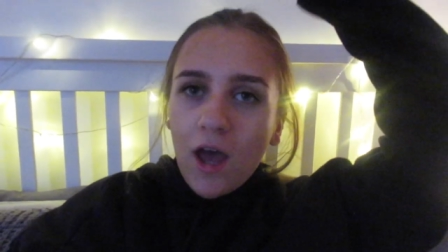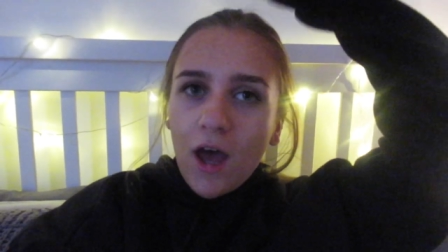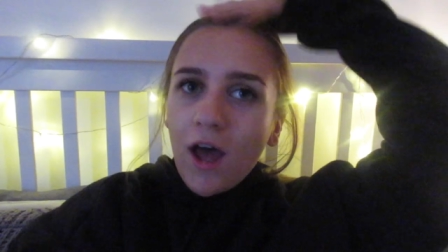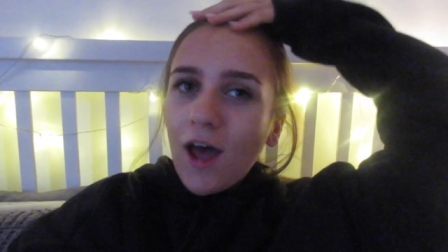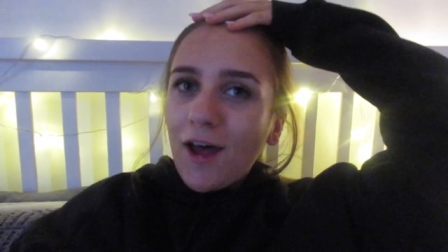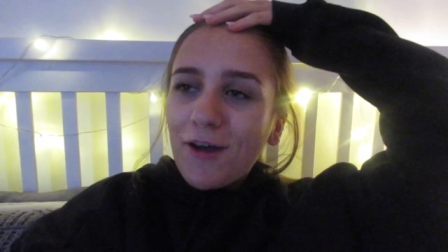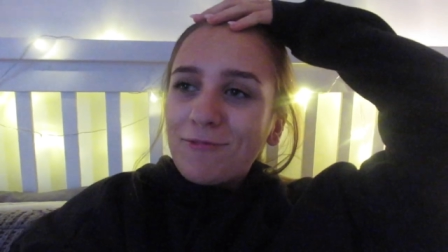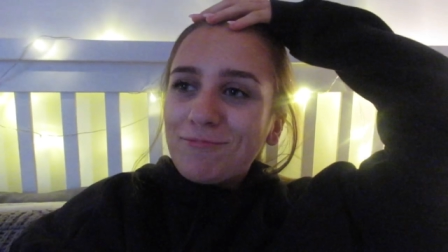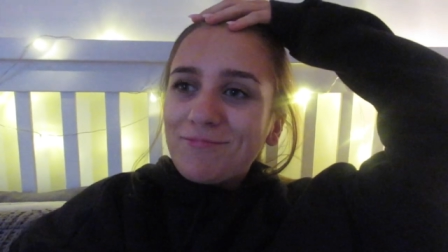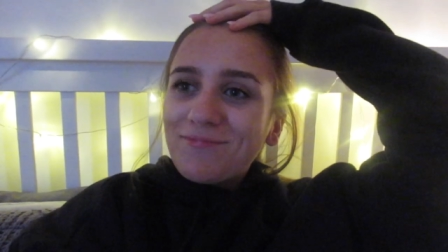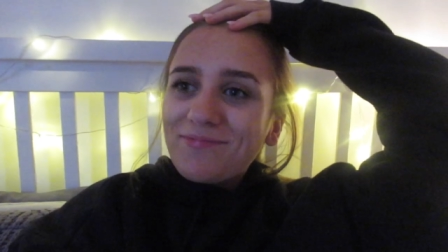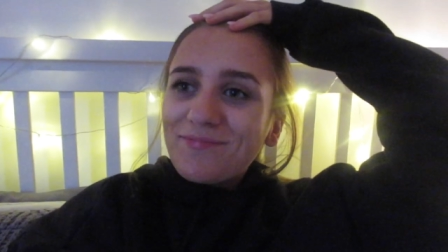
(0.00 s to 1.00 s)

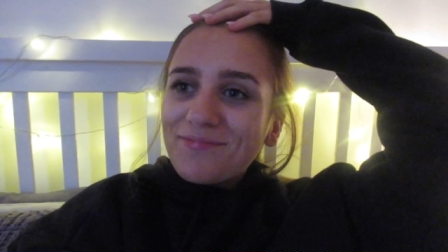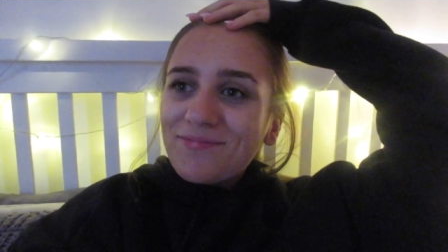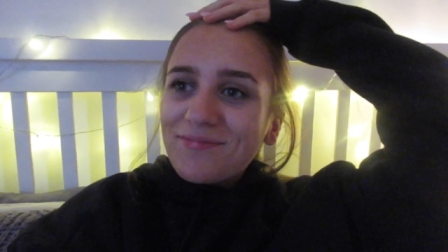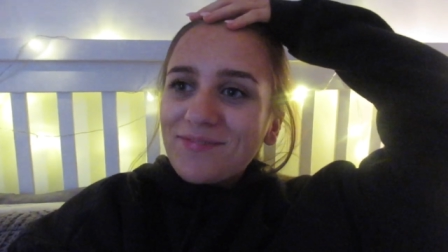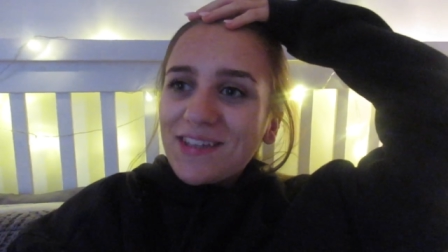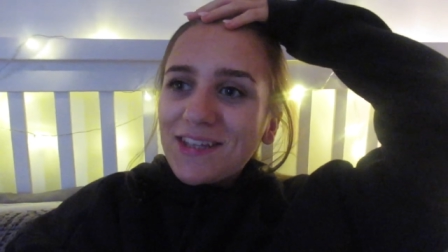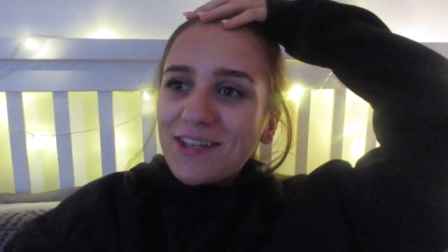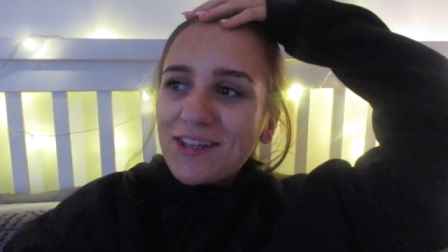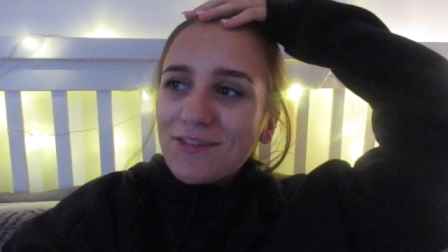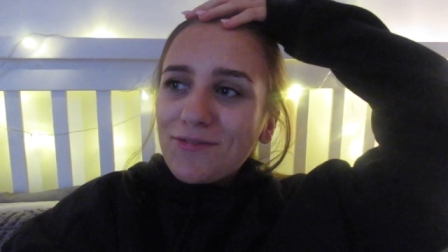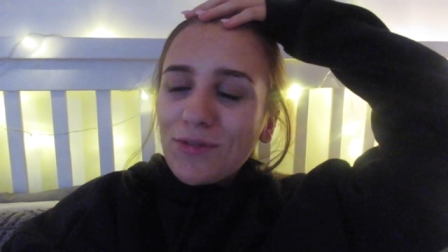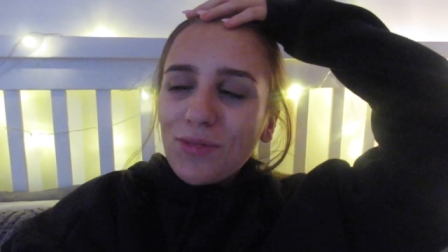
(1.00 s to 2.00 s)
um,
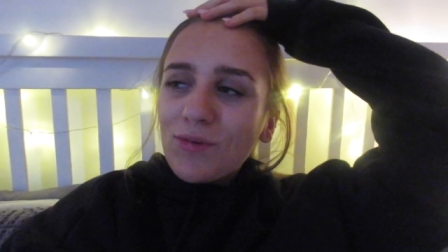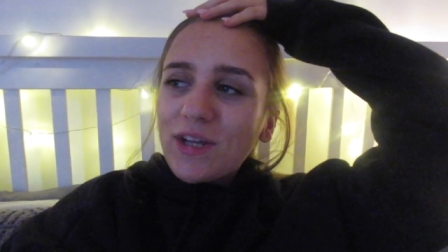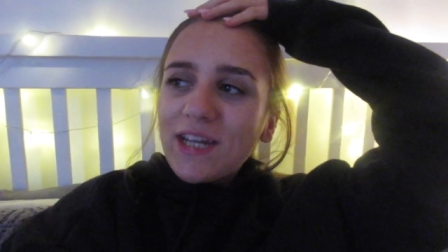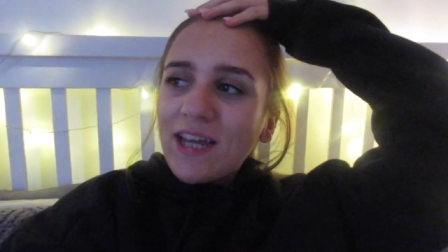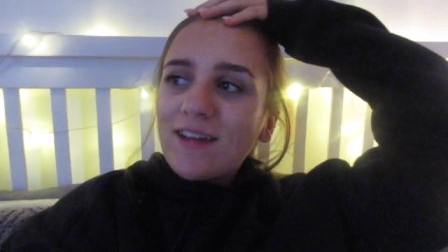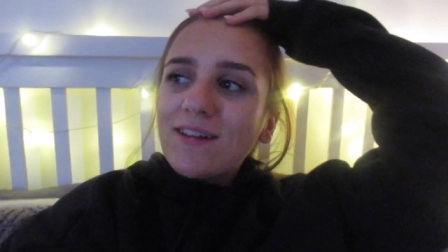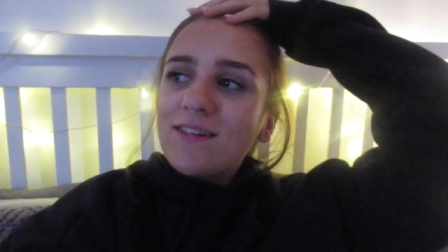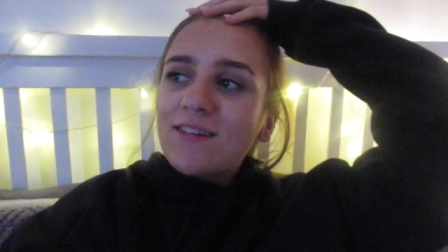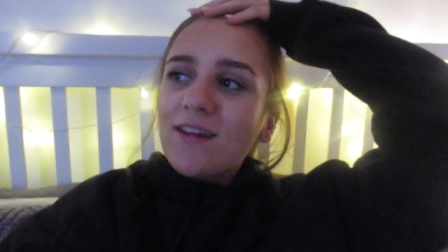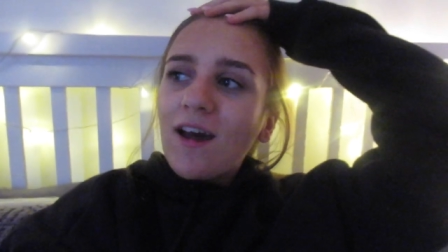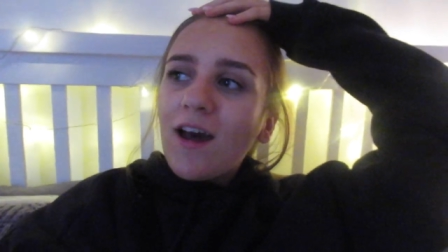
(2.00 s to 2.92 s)
for three years.